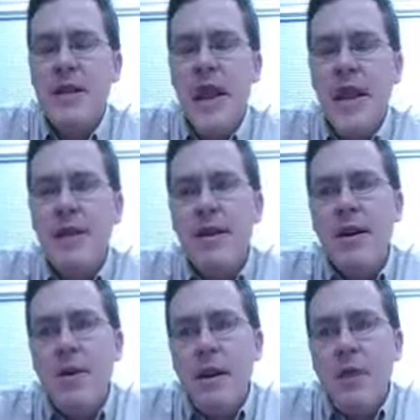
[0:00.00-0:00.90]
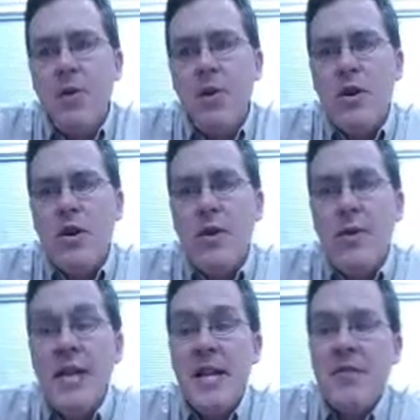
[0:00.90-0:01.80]
Today, we're going to
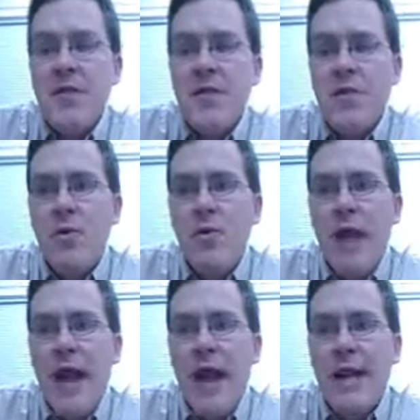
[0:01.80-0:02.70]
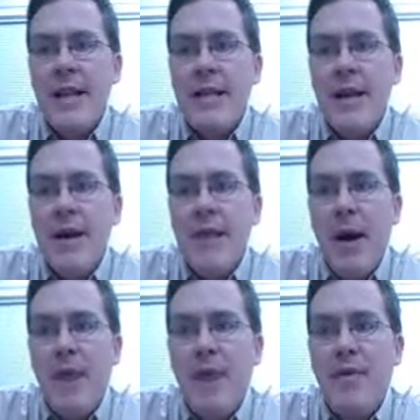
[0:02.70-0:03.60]
talk about diesel fuel and
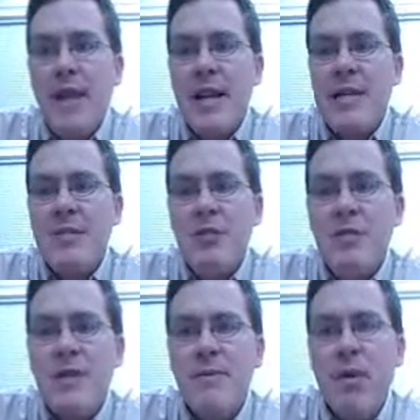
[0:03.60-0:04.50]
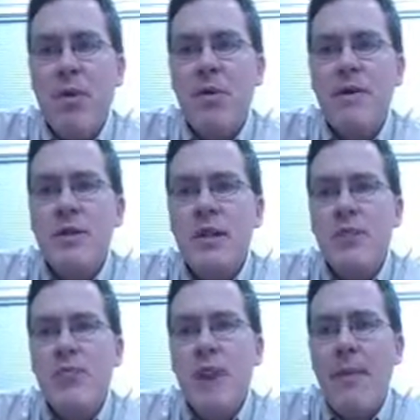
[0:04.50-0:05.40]
about one of its most
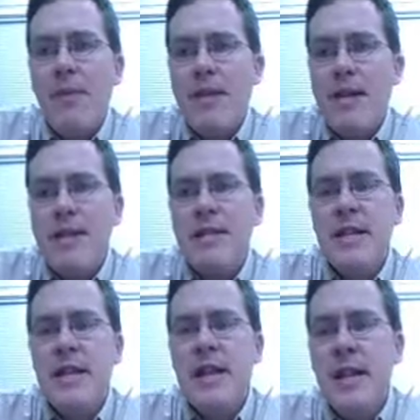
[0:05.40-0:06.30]
important properties,